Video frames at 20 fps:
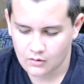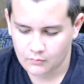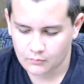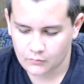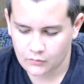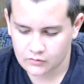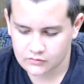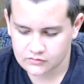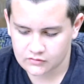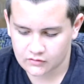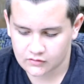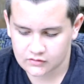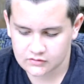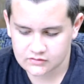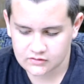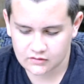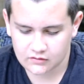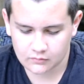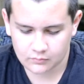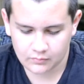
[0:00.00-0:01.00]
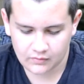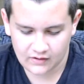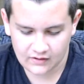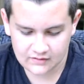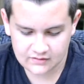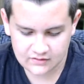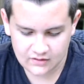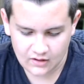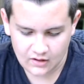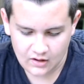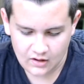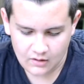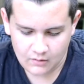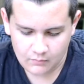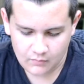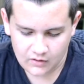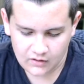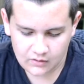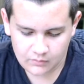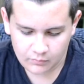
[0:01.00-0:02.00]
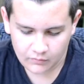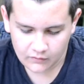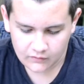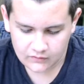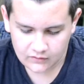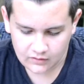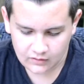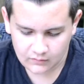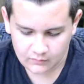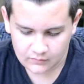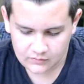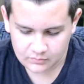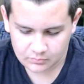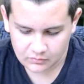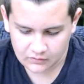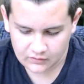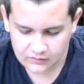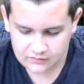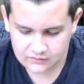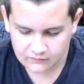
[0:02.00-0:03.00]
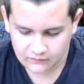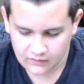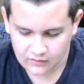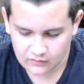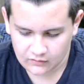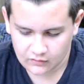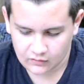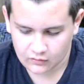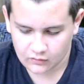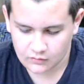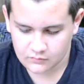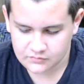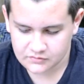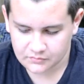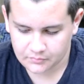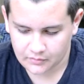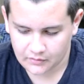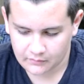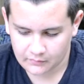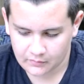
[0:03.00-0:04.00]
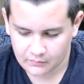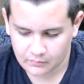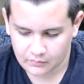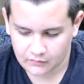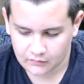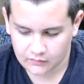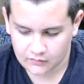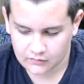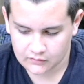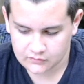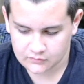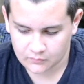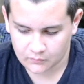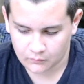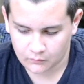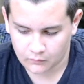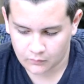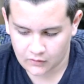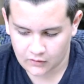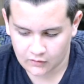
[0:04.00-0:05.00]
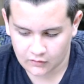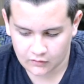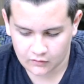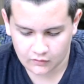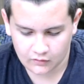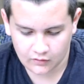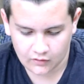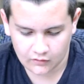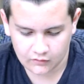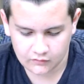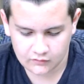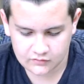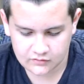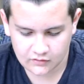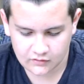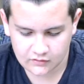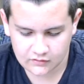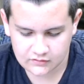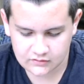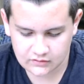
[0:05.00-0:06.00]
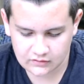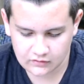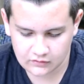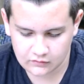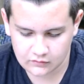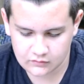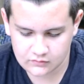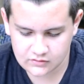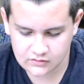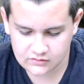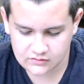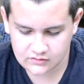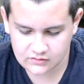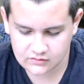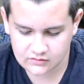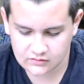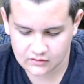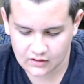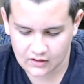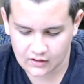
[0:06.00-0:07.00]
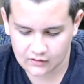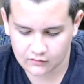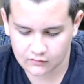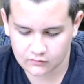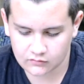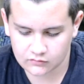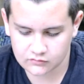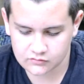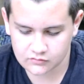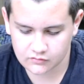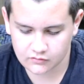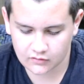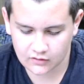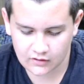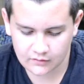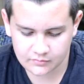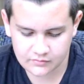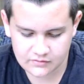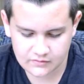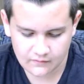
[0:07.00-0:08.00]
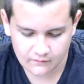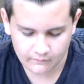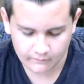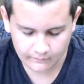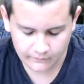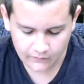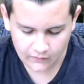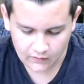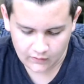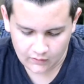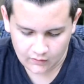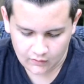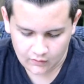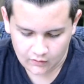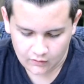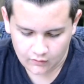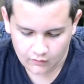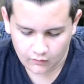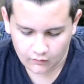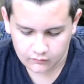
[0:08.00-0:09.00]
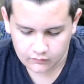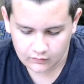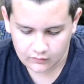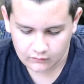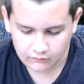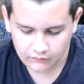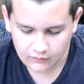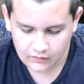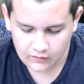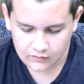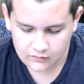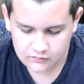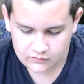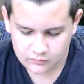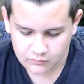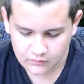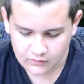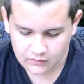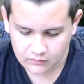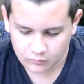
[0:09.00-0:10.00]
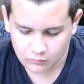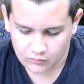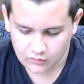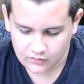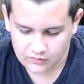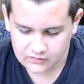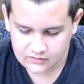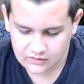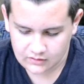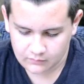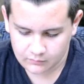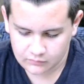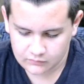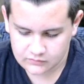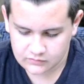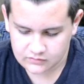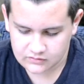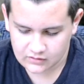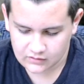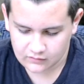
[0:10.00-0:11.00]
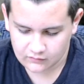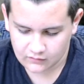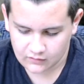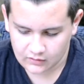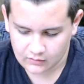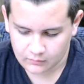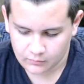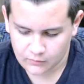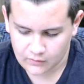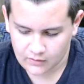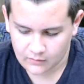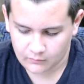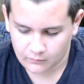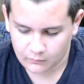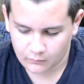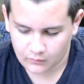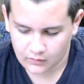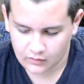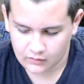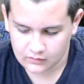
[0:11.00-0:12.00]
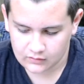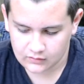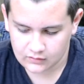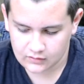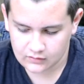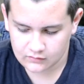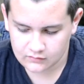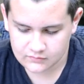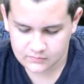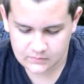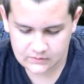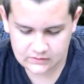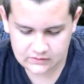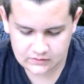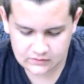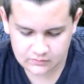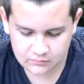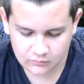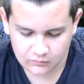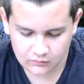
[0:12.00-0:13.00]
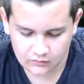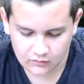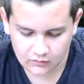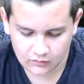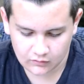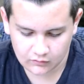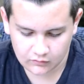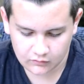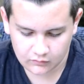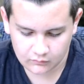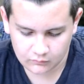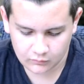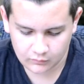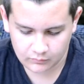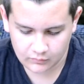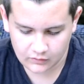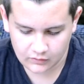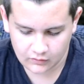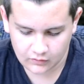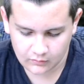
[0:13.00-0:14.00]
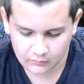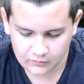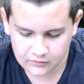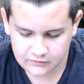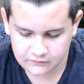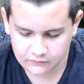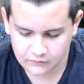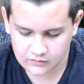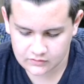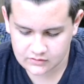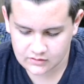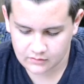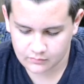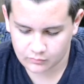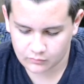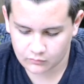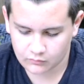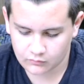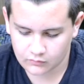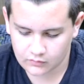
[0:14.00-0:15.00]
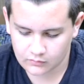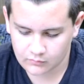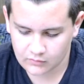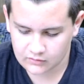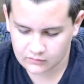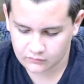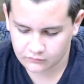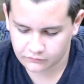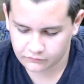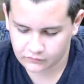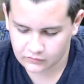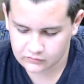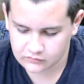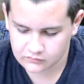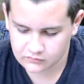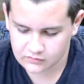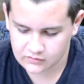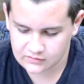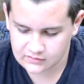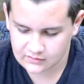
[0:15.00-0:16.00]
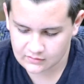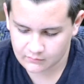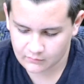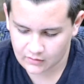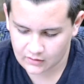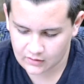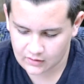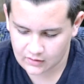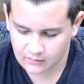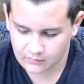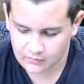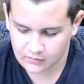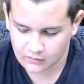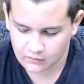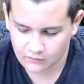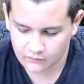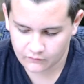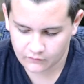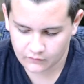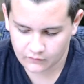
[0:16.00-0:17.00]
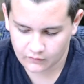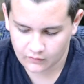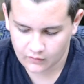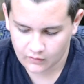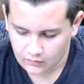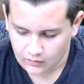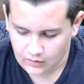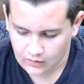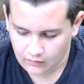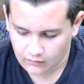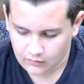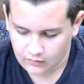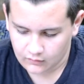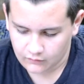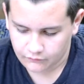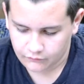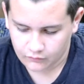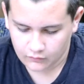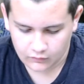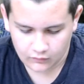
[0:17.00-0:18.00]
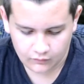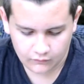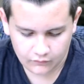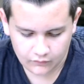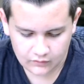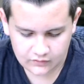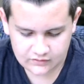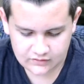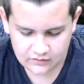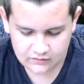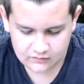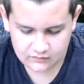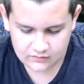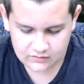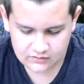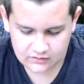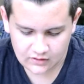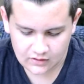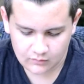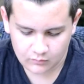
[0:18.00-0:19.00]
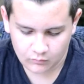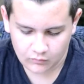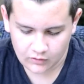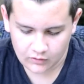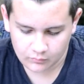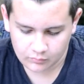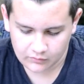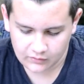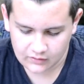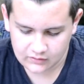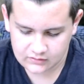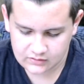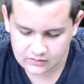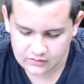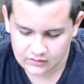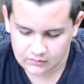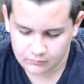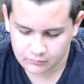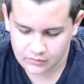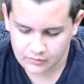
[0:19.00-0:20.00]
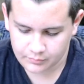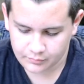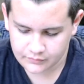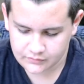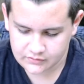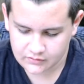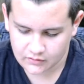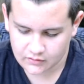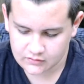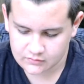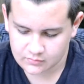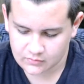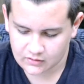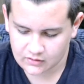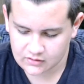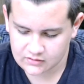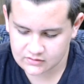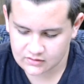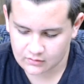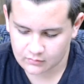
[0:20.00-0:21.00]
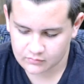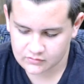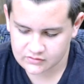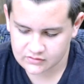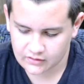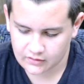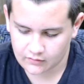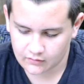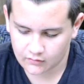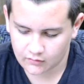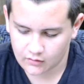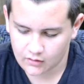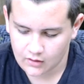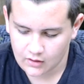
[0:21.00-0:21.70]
Most are considered pests. Many birds damage plants around their homes and public buildings, while others are considered nuisances to agriculture crops. Often invaders, with one example to generate a problem where either species alone would be harmless. For example, ornamental fig trees in Miami area for over a century stayed where planted in people's yards because they were sterile.